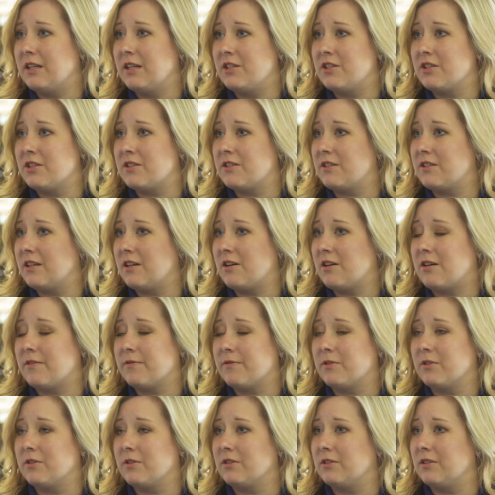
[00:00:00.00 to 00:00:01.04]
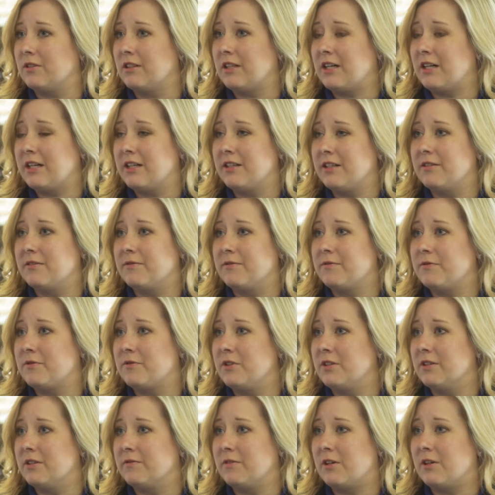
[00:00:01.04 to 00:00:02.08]
They offer a lot
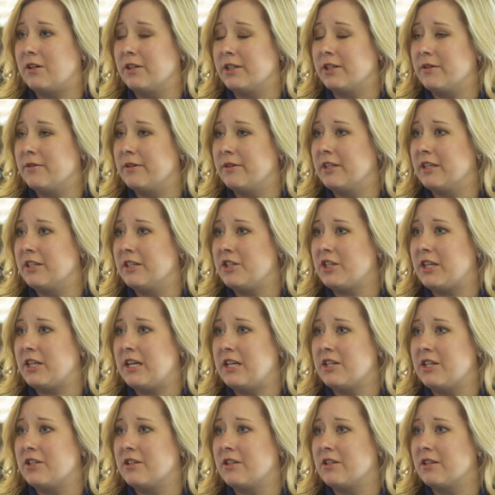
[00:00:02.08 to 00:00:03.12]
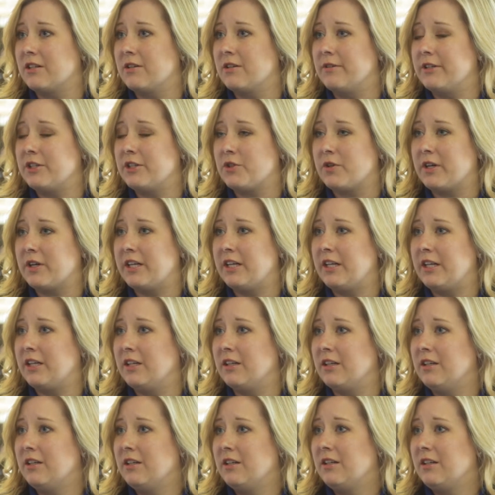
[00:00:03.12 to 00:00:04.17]
of ongoing education, ongoing
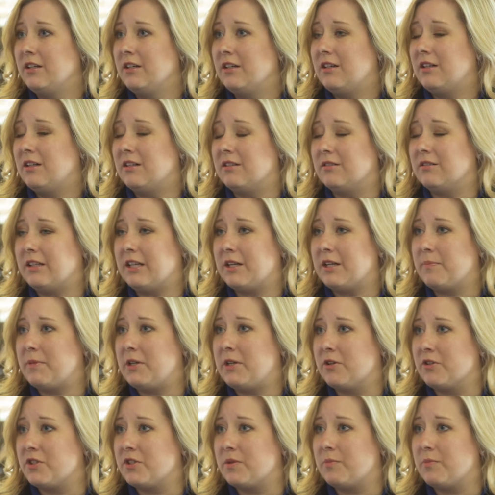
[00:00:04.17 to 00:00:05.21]
training, a lot of peer